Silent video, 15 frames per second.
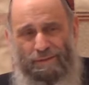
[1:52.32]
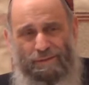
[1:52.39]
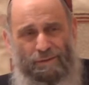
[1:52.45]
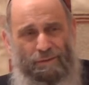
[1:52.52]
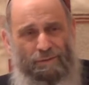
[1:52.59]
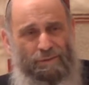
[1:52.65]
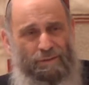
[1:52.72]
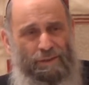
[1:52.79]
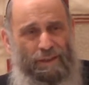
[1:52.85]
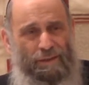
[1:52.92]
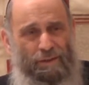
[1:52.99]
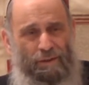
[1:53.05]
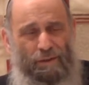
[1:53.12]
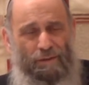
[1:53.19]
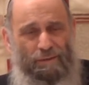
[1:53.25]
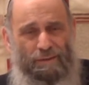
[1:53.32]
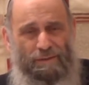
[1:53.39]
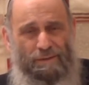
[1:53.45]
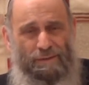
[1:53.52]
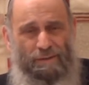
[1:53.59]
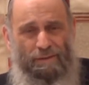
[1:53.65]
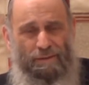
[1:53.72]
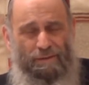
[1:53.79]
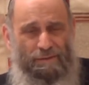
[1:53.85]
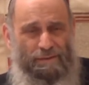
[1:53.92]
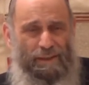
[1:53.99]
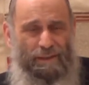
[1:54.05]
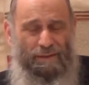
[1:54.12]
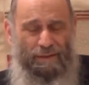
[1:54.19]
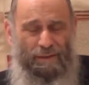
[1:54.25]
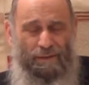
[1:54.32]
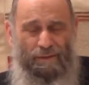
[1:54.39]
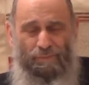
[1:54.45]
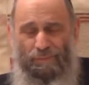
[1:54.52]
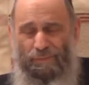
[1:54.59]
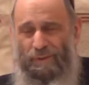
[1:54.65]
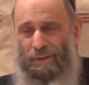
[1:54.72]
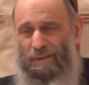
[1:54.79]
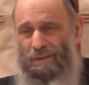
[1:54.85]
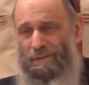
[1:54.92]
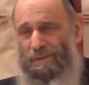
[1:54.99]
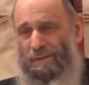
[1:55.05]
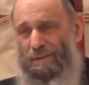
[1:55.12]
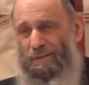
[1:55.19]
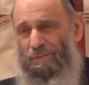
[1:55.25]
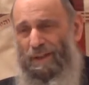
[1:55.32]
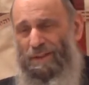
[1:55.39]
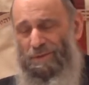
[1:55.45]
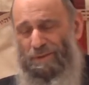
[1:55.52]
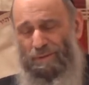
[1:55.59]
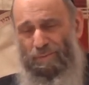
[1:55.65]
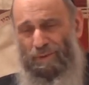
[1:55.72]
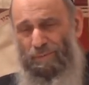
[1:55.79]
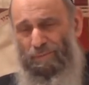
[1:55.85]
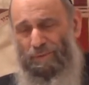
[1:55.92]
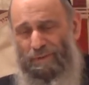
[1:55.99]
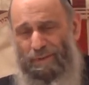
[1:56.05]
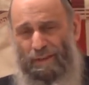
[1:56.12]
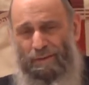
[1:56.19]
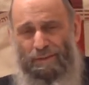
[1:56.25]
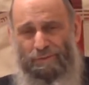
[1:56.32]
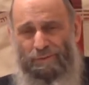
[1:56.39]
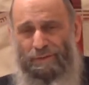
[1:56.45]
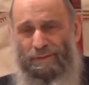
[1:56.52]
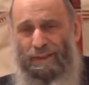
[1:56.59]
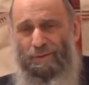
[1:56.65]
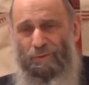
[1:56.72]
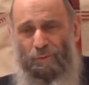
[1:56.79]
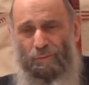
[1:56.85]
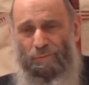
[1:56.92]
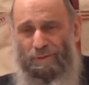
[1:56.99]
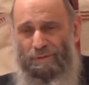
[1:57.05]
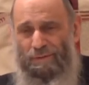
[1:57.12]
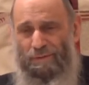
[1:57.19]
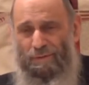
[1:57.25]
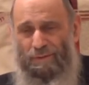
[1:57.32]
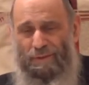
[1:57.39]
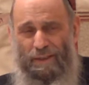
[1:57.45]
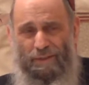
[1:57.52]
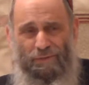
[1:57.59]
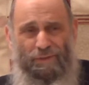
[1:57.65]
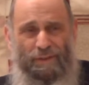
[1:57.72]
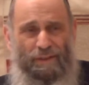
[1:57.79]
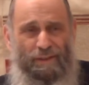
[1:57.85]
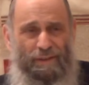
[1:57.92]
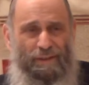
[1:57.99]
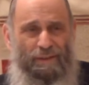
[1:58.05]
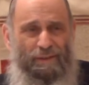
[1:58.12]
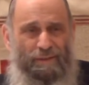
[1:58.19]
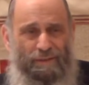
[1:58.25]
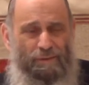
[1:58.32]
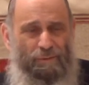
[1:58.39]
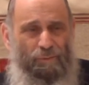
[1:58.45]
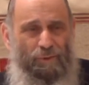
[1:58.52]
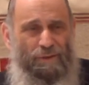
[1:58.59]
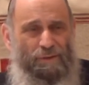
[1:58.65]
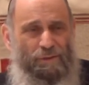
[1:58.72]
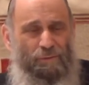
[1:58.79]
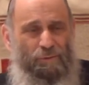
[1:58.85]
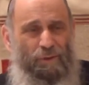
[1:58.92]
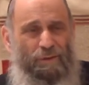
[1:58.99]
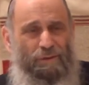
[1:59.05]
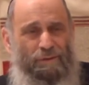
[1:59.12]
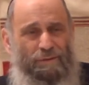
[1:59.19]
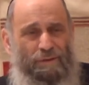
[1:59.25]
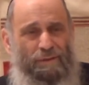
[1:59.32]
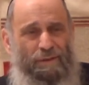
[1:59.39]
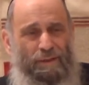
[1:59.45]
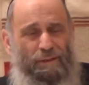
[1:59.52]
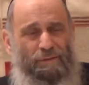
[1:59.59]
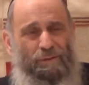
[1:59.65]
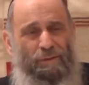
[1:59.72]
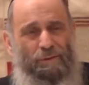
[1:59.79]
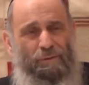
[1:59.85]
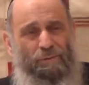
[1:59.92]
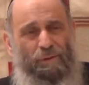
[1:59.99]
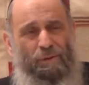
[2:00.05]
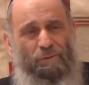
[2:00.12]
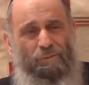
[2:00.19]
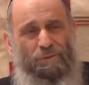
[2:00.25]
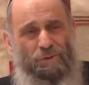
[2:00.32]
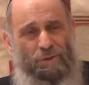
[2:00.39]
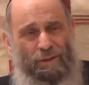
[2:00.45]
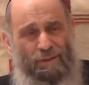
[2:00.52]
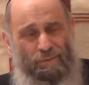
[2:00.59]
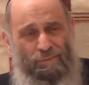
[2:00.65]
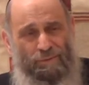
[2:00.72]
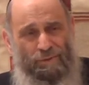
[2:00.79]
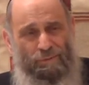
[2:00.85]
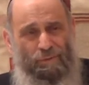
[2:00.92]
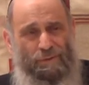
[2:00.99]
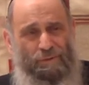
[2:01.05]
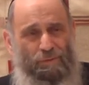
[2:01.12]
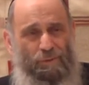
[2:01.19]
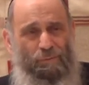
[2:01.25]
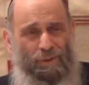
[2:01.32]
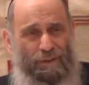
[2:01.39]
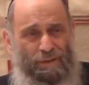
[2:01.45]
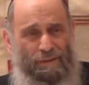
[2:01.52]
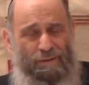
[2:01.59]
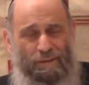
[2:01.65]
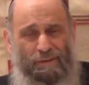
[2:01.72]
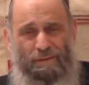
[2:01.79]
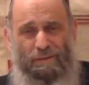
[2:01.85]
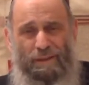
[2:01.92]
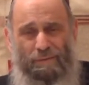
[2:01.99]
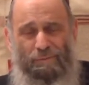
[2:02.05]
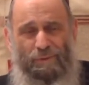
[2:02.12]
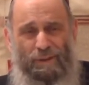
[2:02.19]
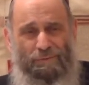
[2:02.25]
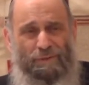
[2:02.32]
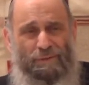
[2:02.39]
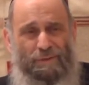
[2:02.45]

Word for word: so they are considered tzaddikim. They're considered righteous people. They're not doomed to death. The ones who are Rishoyim, the ones who are wicked, they have to